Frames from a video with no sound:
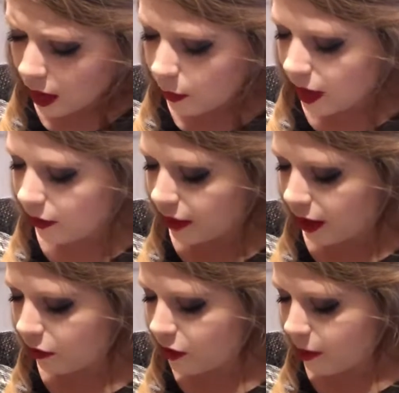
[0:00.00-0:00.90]
Whenever
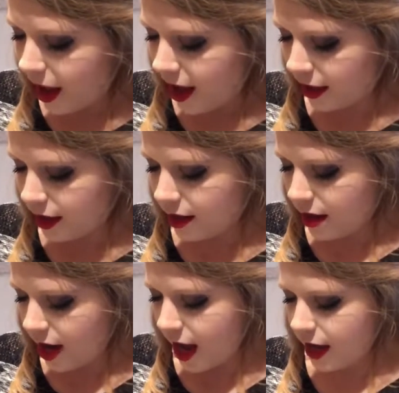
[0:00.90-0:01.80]
I flew back
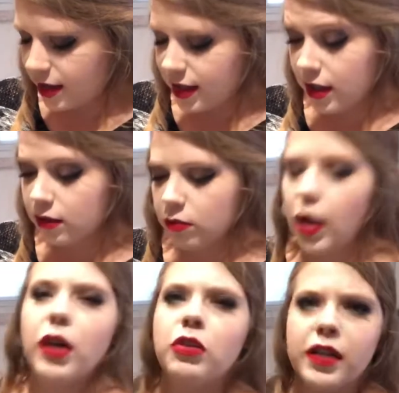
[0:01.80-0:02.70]
at
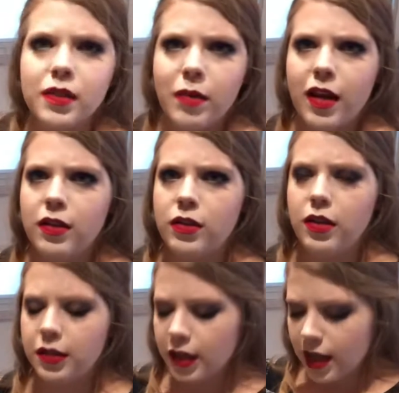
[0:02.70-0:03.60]
like Christmas
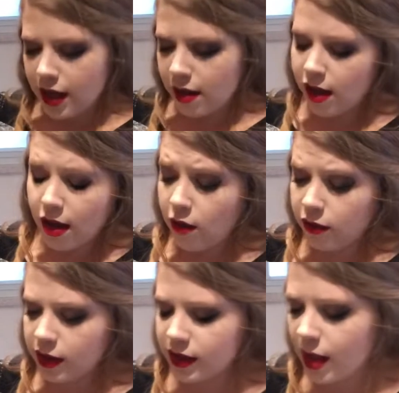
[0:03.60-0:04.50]
or
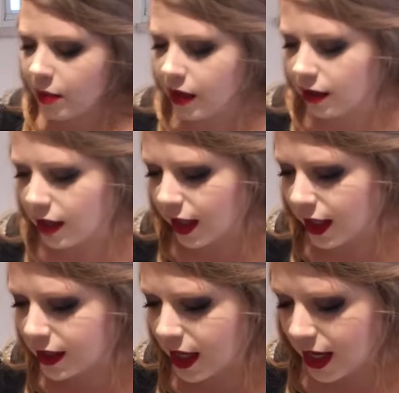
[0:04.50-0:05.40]
over the summer, like
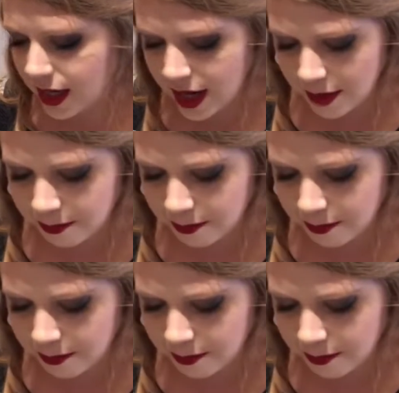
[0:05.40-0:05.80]
I said,